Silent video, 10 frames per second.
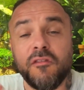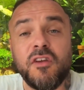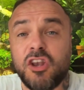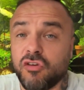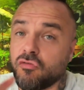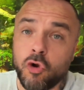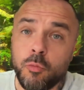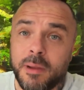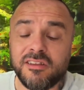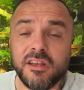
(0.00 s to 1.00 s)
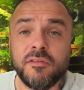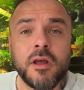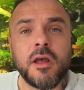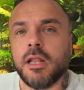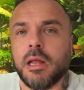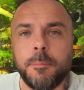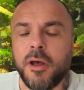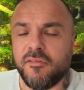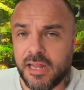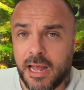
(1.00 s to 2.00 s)
And the fish grew massive. They were
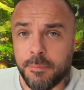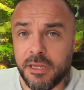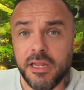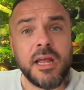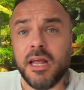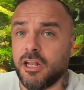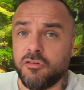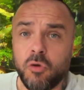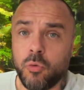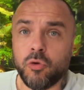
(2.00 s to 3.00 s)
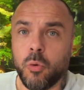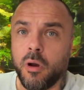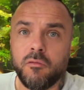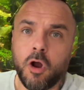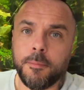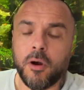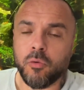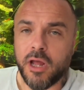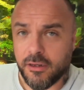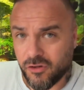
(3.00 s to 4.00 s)
perfectly happy and they grew to a ripe
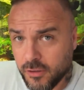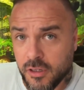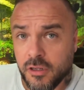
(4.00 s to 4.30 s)
old age.